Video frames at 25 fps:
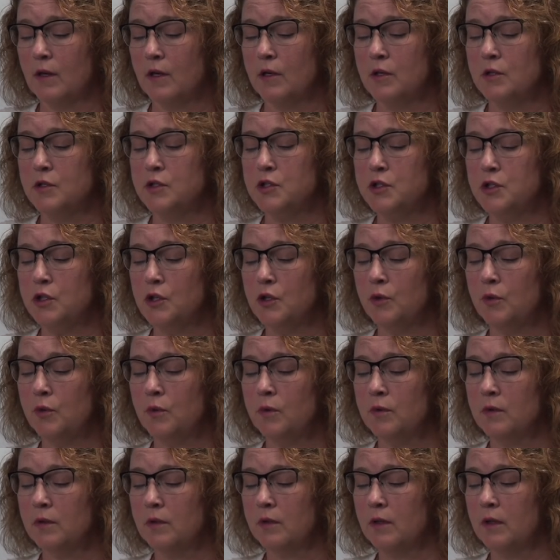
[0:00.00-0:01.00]
Sue,
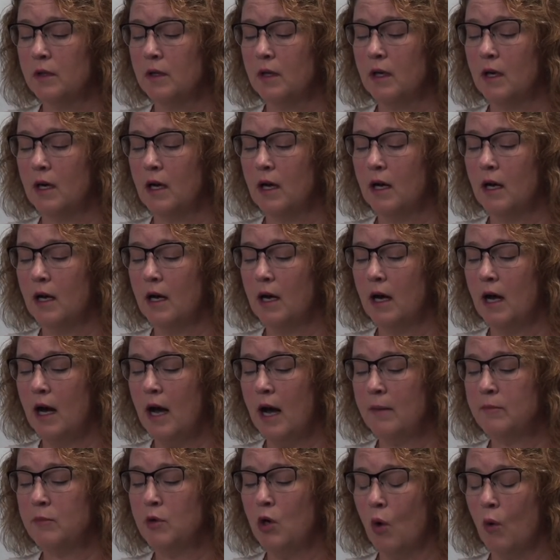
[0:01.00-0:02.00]

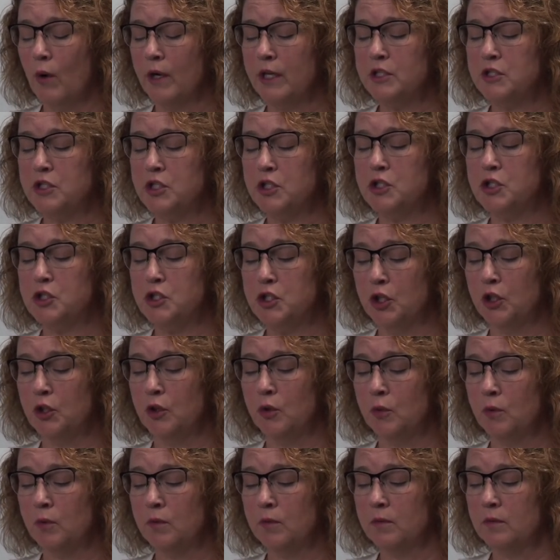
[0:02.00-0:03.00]
I'm going to
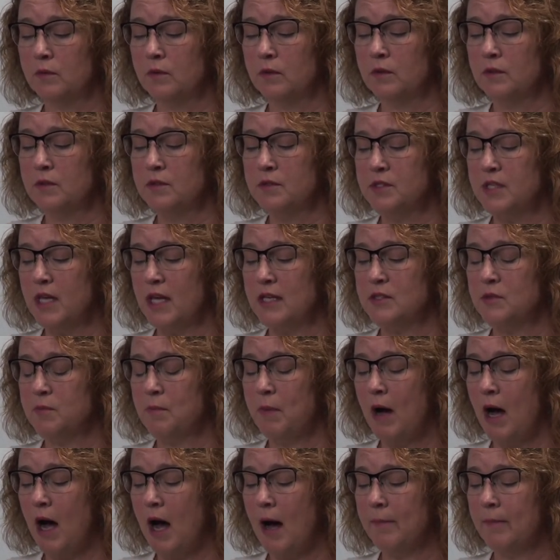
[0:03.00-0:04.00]
sue, says
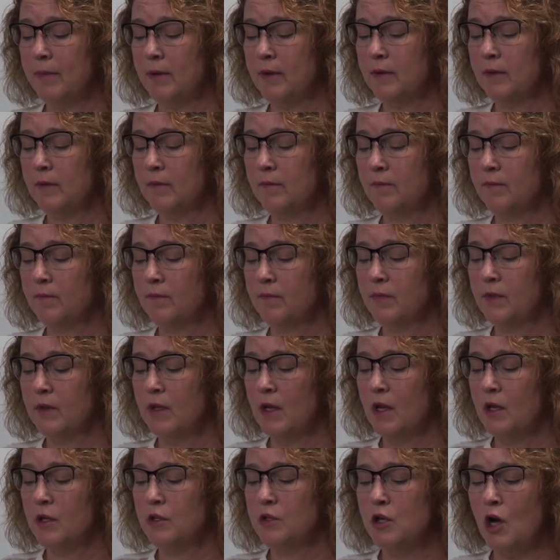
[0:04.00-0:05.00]
Pop.
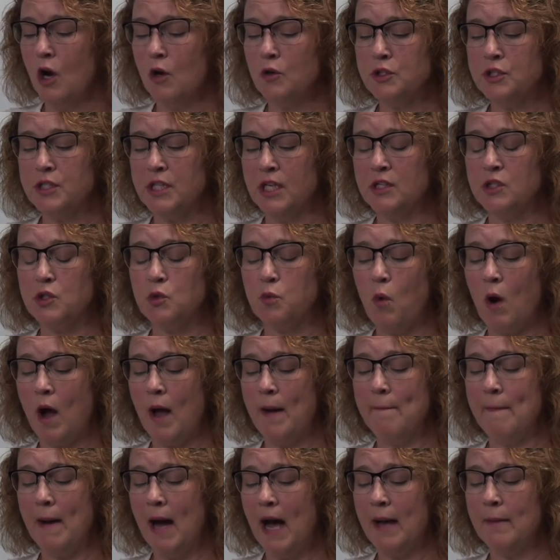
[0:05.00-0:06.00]
No sense why
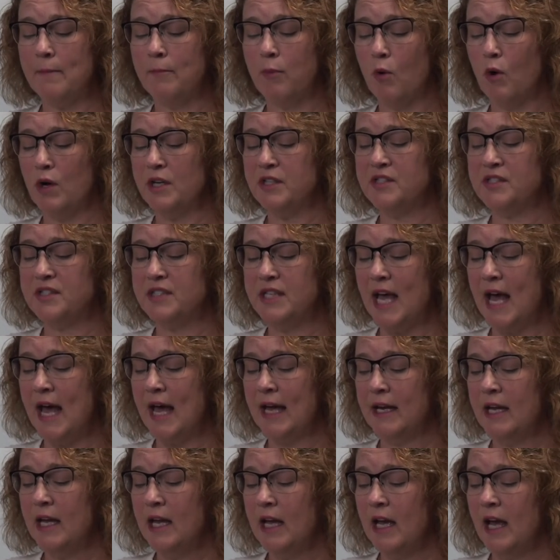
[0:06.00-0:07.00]
my boy's
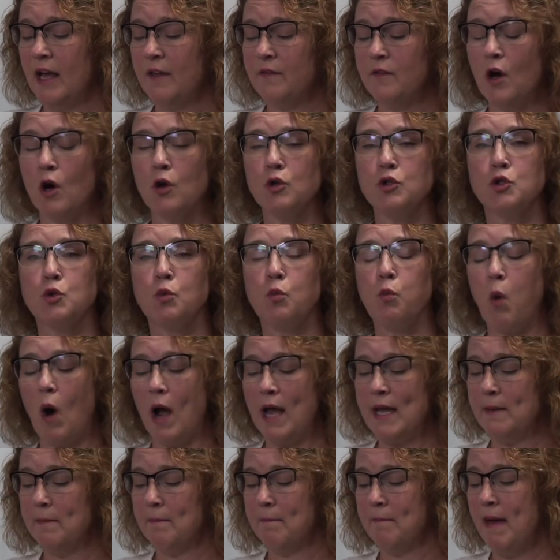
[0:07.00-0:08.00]
dead and those
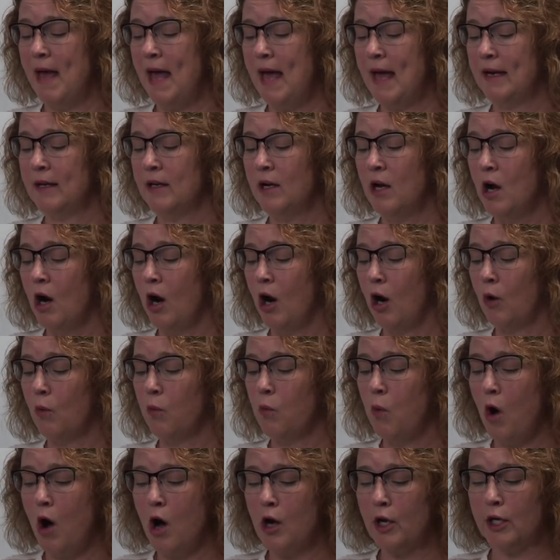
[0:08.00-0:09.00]
white men are
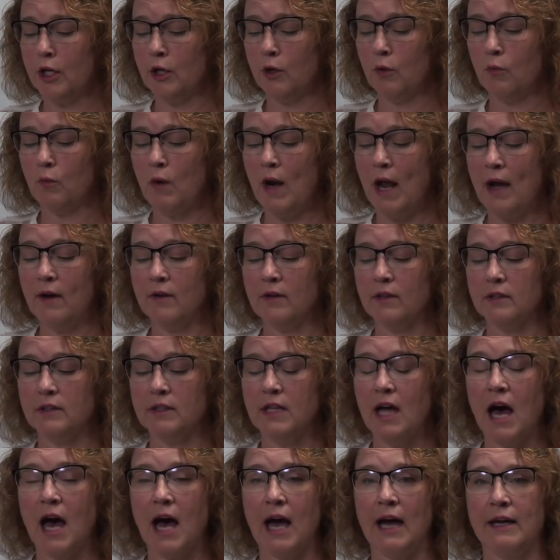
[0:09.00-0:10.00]
walking around
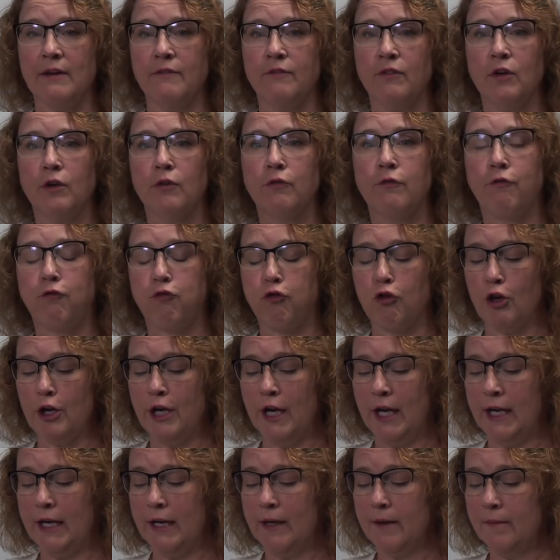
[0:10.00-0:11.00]
alive
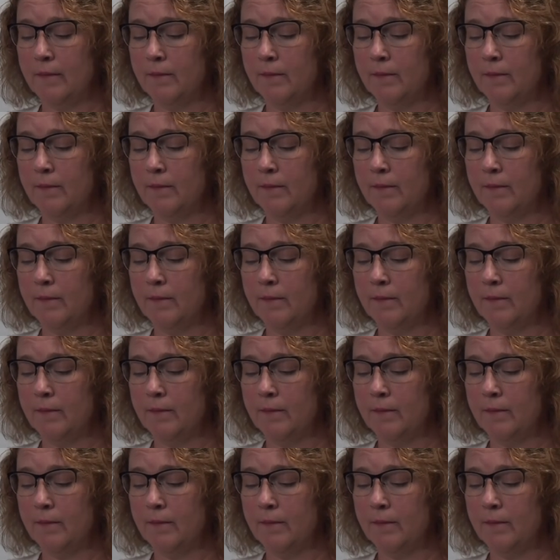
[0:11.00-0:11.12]
free.